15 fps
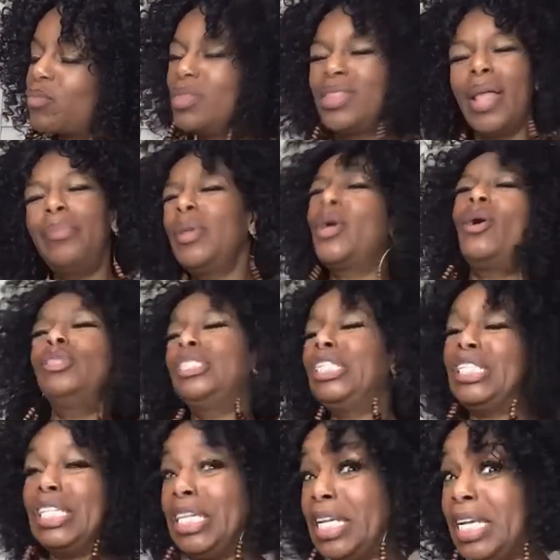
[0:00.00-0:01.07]
Let me go to
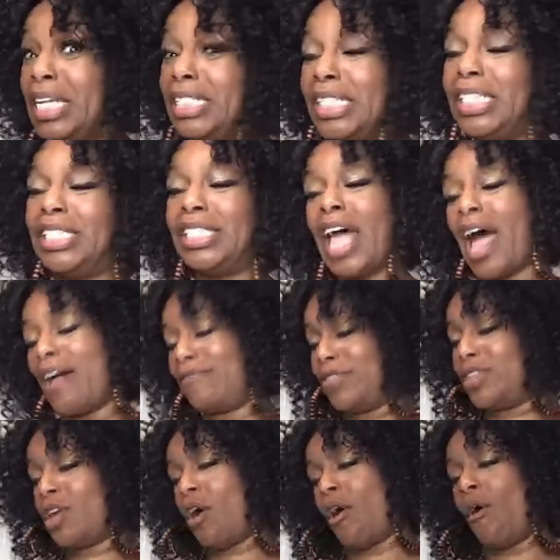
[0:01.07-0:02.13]
the easy side
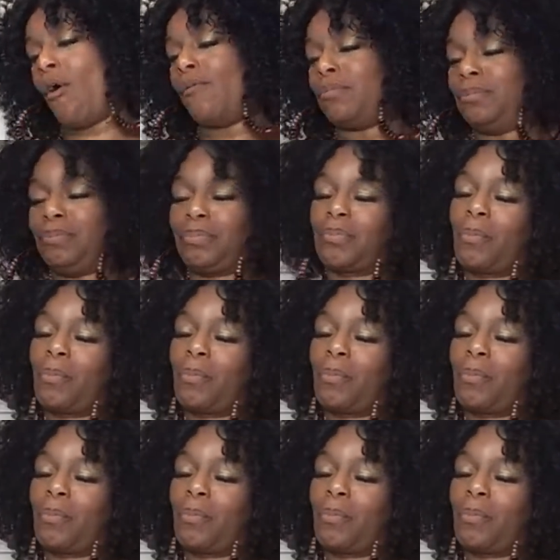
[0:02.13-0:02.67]
for y'all.